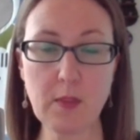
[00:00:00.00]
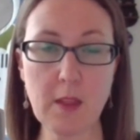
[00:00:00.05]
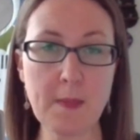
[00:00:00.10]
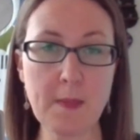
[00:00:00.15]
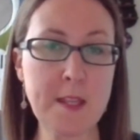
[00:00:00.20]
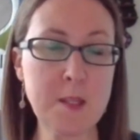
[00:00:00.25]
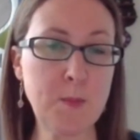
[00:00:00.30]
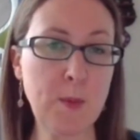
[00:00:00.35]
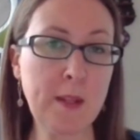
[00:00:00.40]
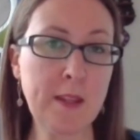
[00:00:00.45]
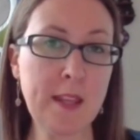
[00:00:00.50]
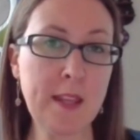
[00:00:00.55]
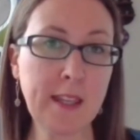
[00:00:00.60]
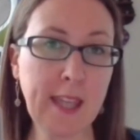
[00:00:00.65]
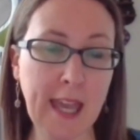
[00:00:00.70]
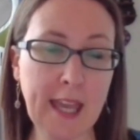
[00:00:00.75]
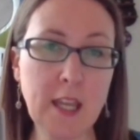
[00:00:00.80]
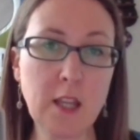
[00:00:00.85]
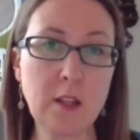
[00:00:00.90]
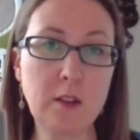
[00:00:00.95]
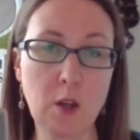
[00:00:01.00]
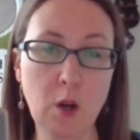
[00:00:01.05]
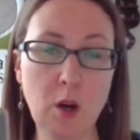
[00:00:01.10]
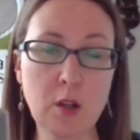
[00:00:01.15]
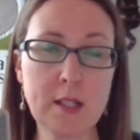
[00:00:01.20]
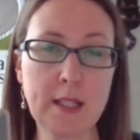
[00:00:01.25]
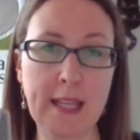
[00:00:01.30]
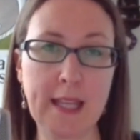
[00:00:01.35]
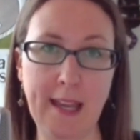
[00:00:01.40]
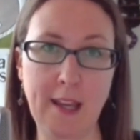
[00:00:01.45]
There's been the
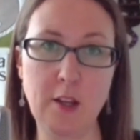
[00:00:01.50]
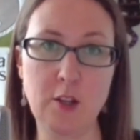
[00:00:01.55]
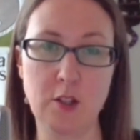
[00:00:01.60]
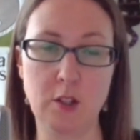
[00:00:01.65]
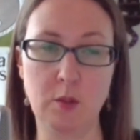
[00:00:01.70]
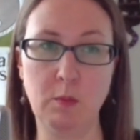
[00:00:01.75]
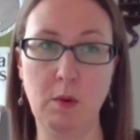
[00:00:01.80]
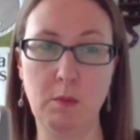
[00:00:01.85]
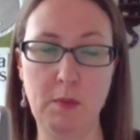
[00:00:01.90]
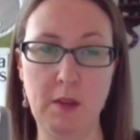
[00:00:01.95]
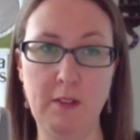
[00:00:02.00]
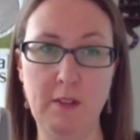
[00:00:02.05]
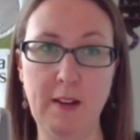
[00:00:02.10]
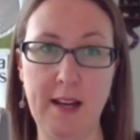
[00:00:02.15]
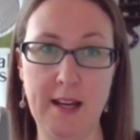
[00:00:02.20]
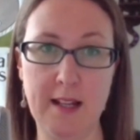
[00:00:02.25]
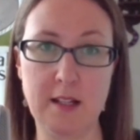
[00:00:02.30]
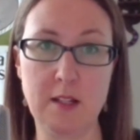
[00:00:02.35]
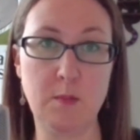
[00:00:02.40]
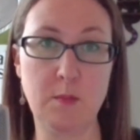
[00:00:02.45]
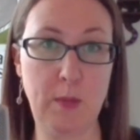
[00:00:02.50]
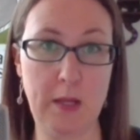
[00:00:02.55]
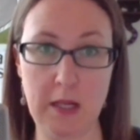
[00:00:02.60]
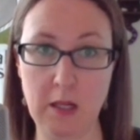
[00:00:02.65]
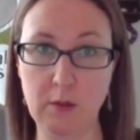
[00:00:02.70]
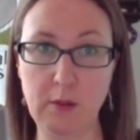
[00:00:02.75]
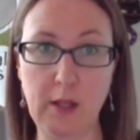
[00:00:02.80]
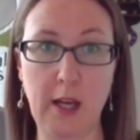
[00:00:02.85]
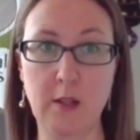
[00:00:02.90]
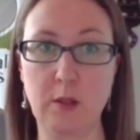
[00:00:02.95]
odd occasion when we've had
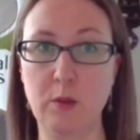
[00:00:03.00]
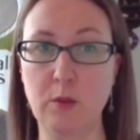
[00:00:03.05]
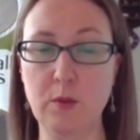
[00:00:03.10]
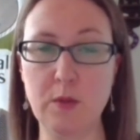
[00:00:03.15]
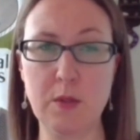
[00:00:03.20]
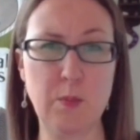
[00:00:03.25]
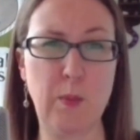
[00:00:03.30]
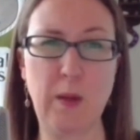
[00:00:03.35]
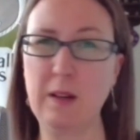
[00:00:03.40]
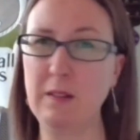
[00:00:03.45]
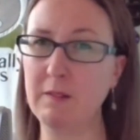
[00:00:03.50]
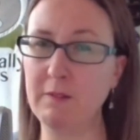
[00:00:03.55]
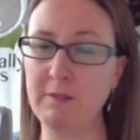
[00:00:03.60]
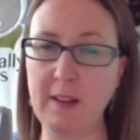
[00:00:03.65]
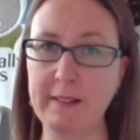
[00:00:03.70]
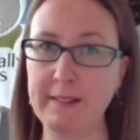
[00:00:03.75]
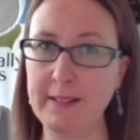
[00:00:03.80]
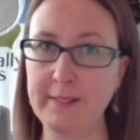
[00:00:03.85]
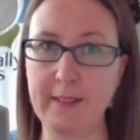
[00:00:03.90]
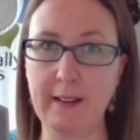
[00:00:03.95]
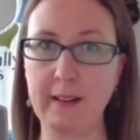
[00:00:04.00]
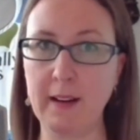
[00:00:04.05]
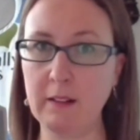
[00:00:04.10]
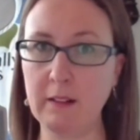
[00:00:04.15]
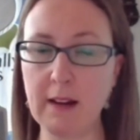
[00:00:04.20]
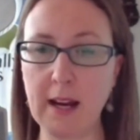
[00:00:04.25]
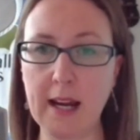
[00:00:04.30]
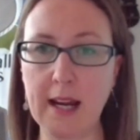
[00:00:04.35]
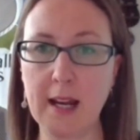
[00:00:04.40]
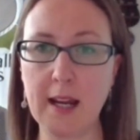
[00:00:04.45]
pillow cuddles, but very, very
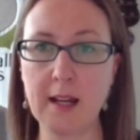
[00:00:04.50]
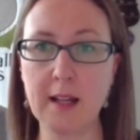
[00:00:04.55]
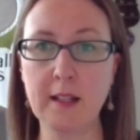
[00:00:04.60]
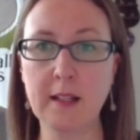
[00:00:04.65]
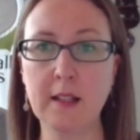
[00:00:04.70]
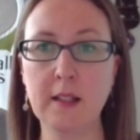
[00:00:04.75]
rare.